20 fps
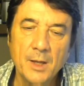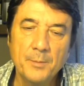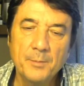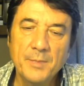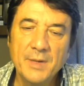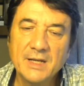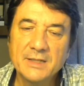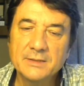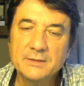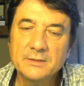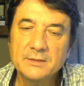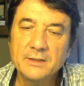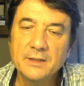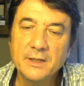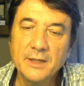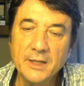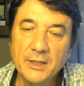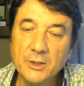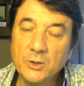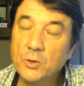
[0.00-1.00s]
But
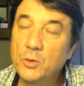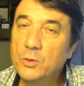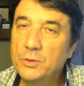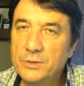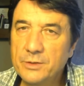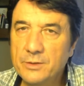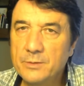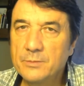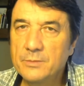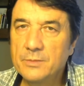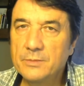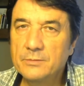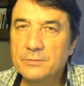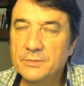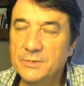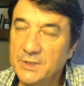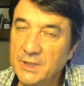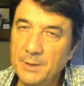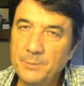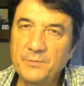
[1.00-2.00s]
in good
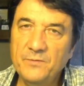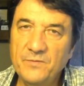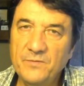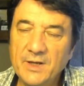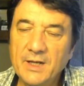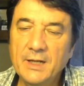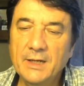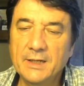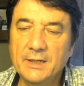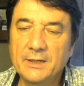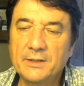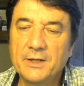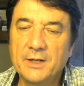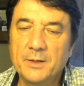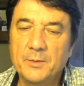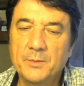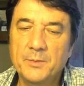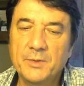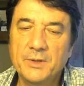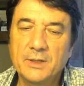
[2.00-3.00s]
deep feeling
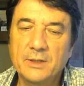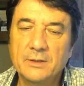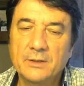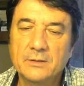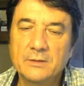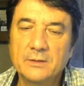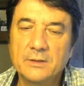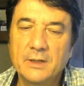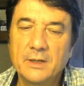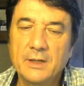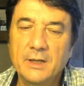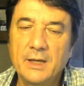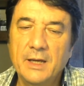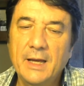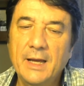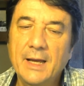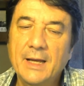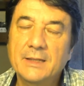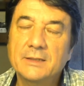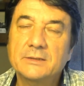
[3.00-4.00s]
therapy
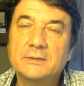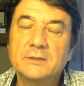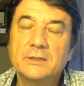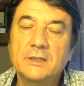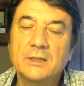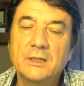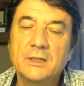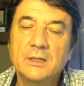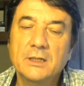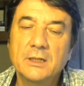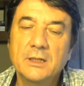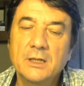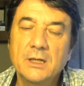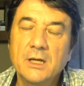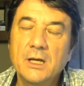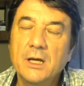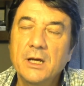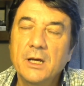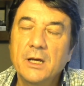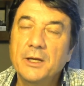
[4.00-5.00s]
and
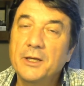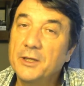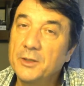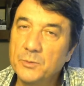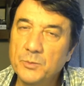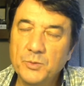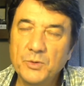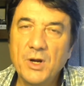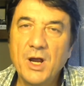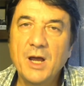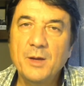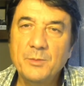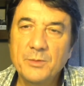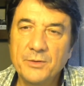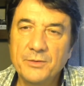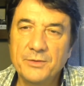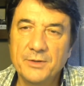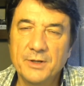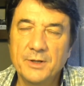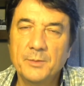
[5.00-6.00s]
in primal
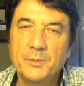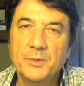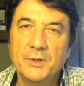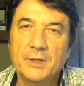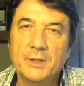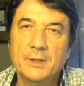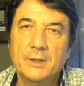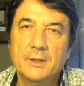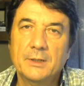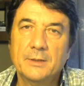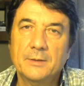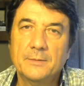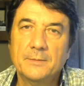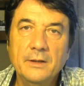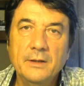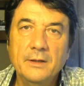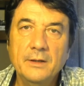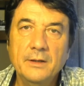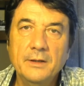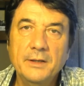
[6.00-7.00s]
therapy,
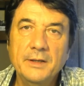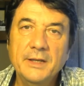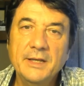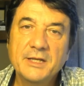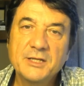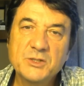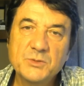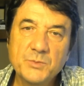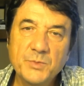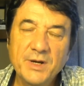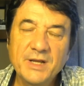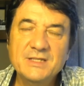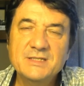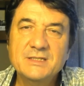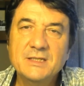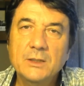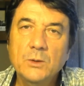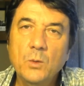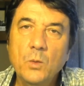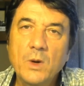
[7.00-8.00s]

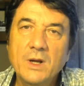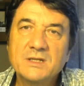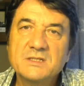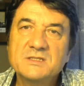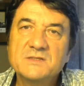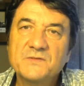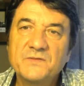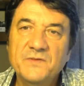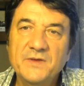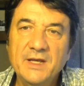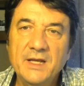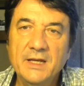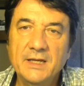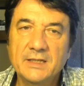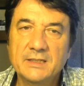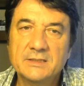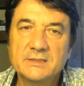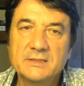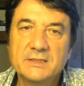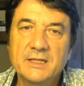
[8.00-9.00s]
expressing one's
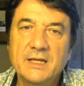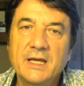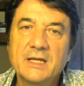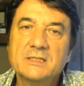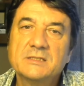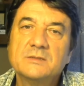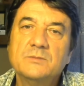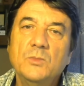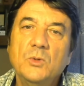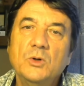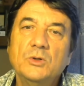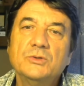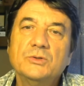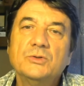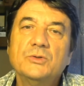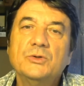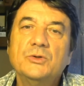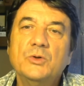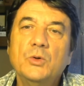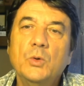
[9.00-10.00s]
feelings has more
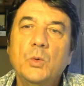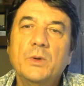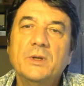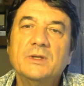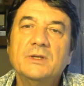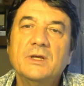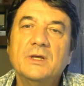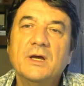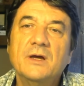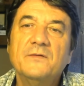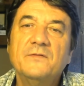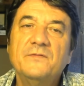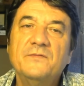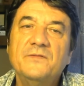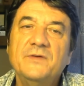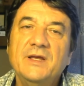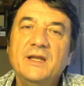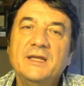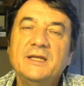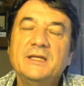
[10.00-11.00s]
to do with
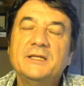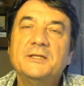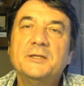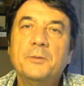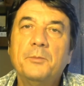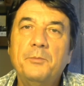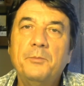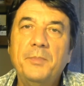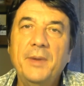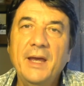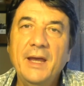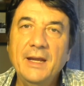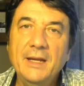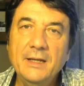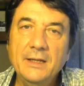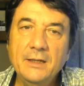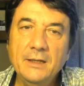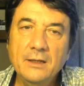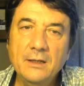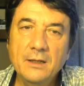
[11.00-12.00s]
feeling the
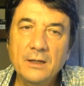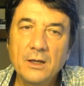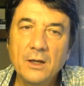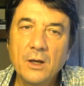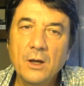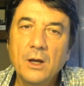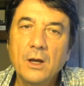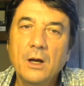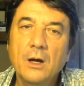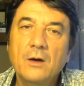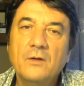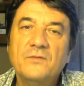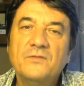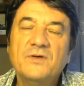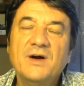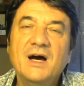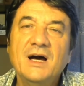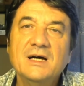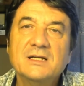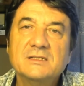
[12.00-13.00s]
pain of
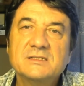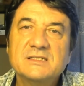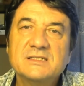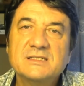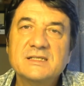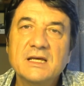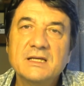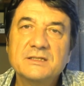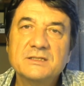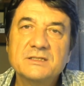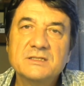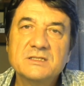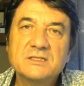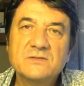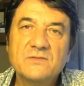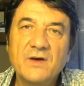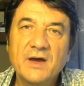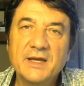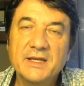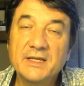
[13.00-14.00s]

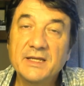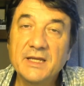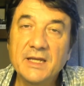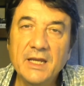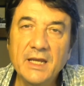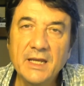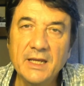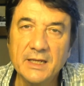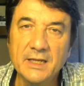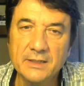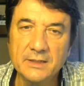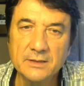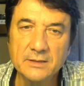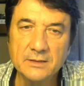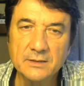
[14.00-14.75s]
unsatisfied need.